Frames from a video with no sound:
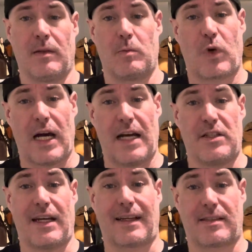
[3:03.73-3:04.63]

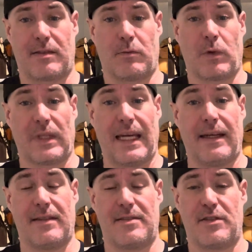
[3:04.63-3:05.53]
projects
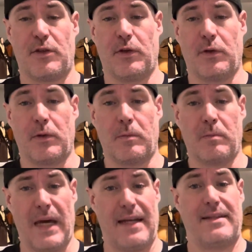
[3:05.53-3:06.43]
related to
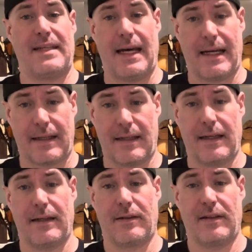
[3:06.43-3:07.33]
med tech,
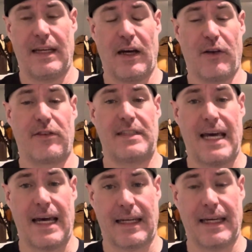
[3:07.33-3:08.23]
health
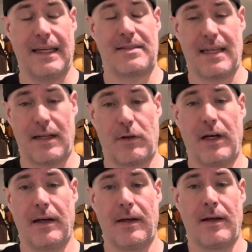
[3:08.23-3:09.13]
tech,
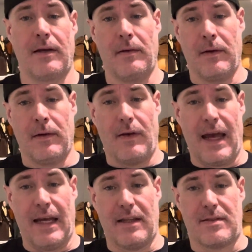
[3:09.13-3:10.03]
etc.
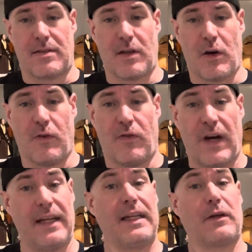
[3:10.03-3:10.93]
And so
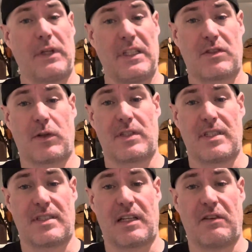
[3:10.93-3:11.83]
finding
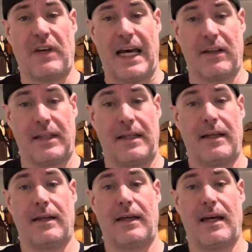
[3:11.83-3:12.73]
resources that are valid,
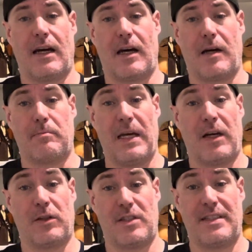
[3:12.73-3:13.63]

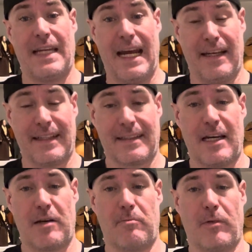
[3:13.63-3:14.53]
understanding
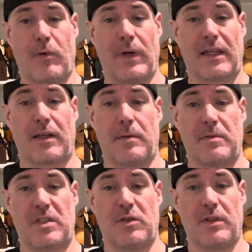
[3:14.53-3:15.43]
them when it
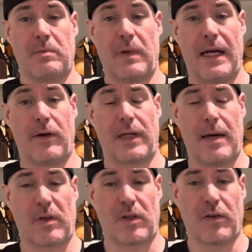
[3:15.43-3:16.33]
comes to the
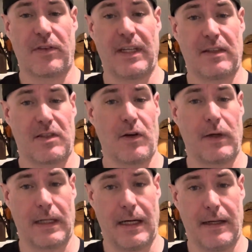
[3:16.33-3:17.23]
biochemical things
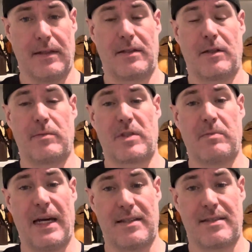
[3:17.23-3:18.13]
going on in terms of
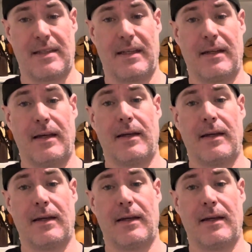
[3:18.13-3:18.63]
medicine,